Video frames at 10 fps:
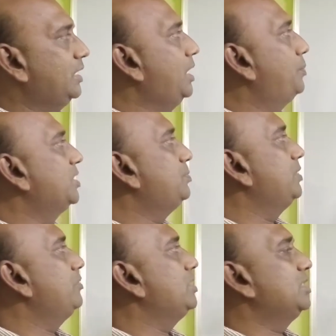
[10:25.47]
the numbers
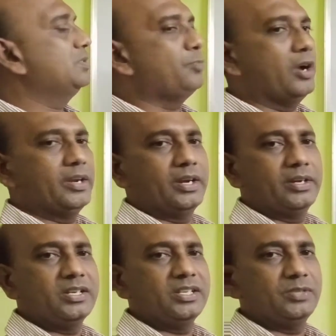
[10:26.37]
between 6.8
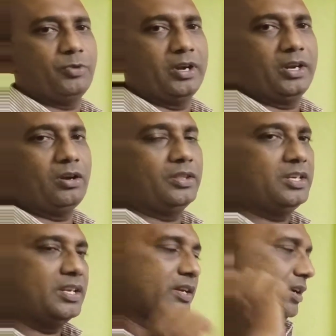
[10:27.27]
and 6.9 on the
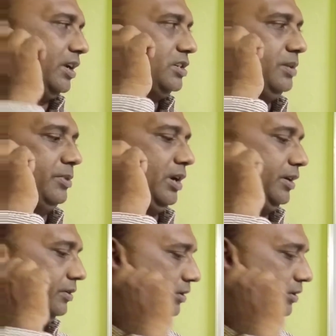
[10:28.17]
next number line.